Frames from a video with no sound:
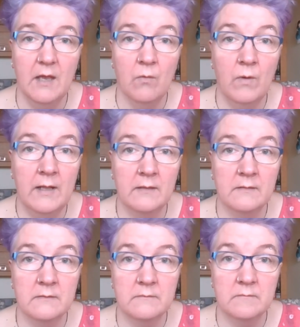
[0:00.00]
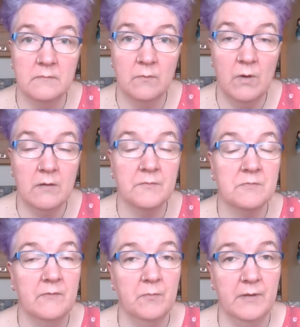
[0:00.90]
well, welcome to
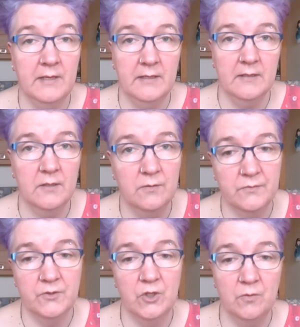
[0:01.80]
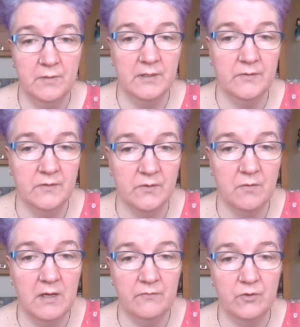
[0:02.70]
everybody who's new, because there's
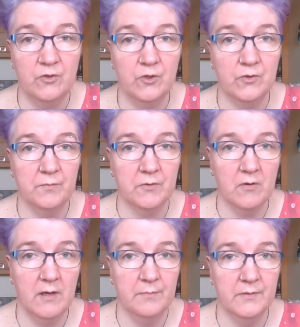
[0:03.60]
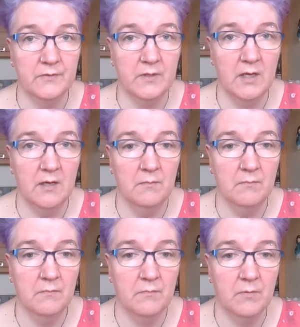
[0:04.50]
quite a few new subscribers,
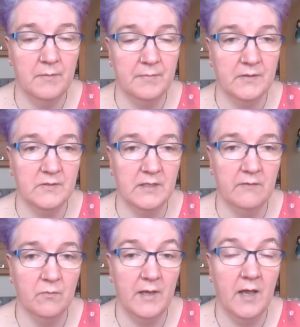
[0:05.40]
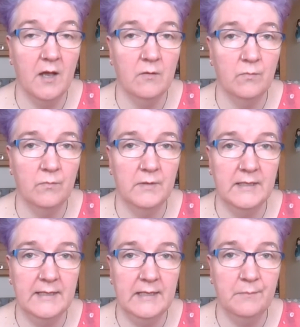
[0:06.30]
probably because of the giveaway. I hope we
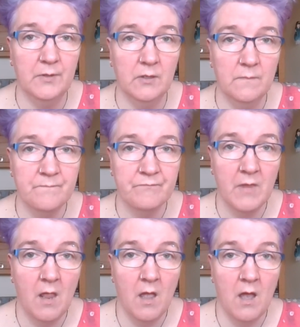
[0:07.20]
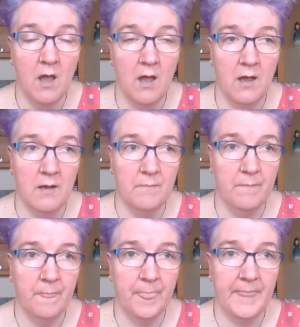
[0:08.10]
can keep you.
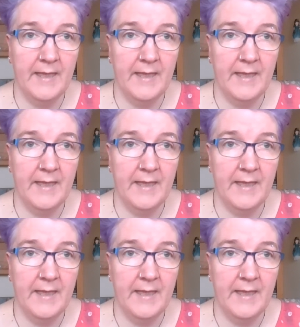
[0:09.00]
And